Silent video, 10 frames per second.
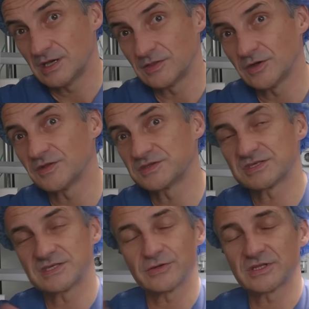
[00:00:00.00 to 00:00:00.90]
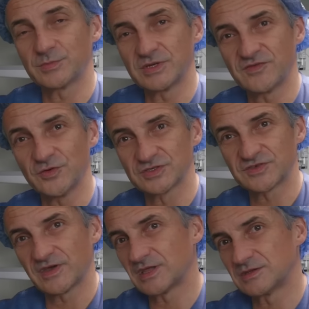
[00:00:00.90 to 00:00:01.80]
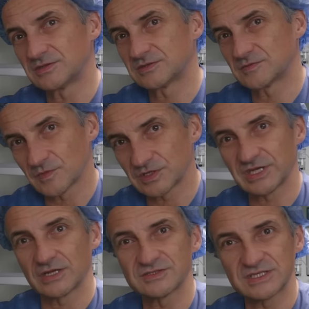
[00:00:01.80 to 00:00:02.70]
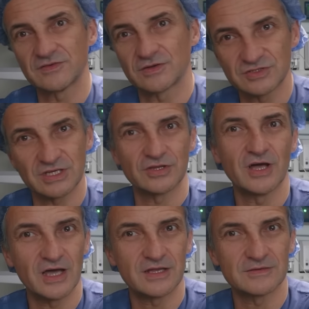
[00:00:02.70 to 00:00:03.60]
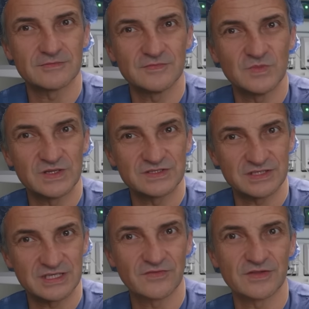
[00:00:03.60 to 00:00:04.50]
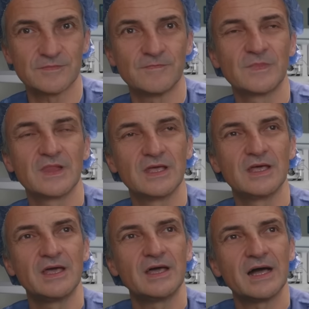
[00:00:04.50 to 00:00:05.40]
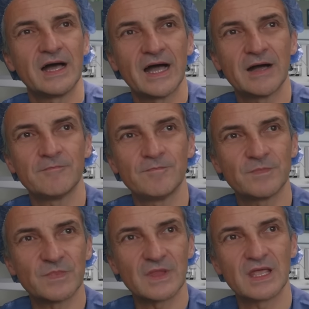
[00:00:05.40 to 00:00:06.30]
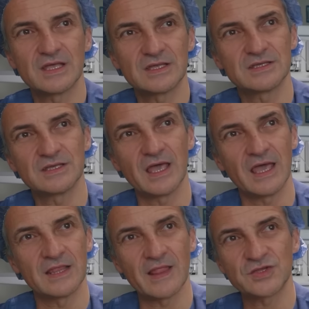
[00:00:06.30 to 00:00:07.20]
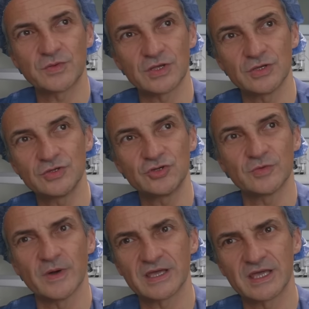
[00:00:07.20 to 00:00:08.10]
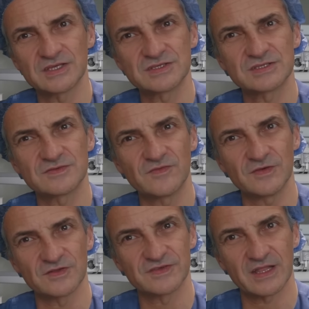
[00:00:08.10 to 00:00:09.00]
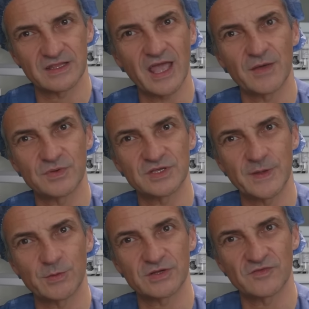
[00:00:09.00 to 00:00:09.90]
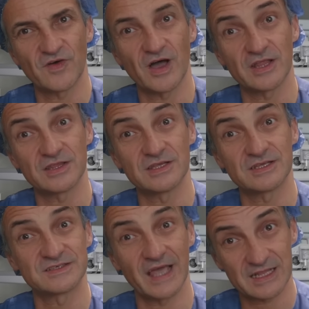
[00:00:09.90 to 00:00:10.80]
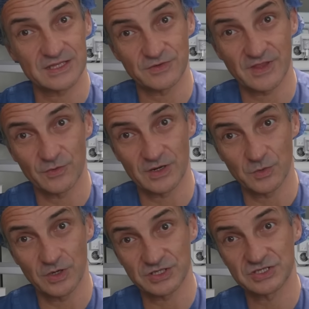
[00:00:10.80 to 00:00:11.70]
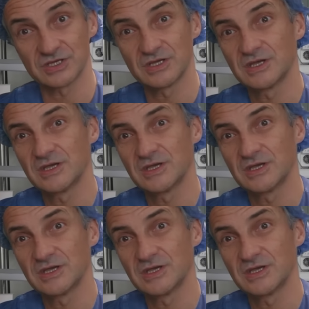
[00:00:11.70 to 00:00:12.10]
and not necessarily be force fed what Channel 7 or Channel 9 wants to give them. Um, and that's where YouTube, I guess, fills that gap because people can find exactly what they want to watch,